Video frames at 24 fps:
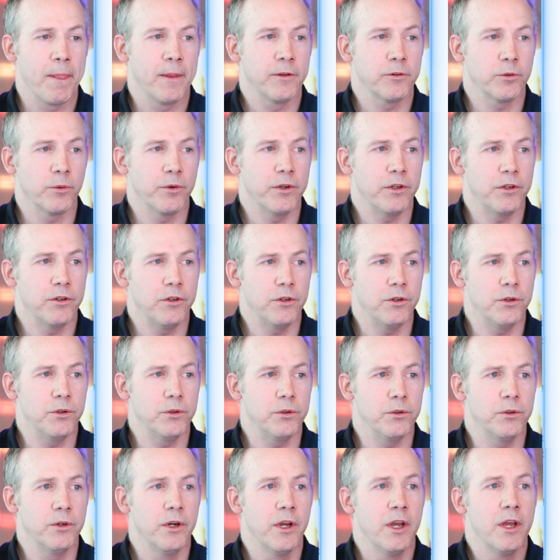So it
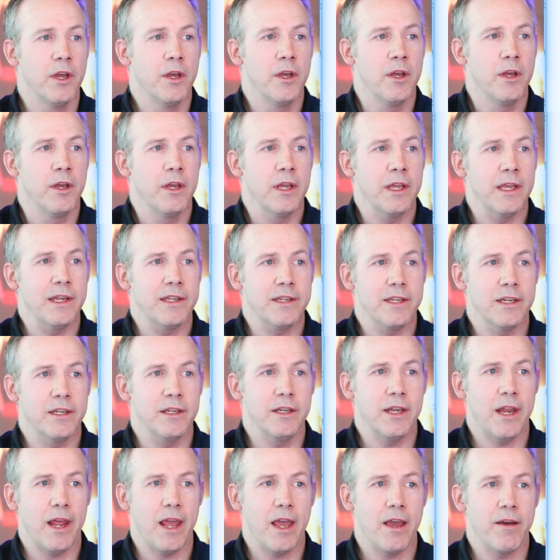knew it
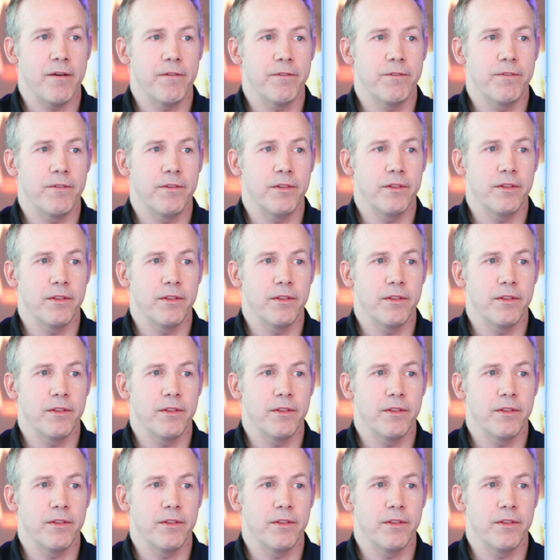didn't have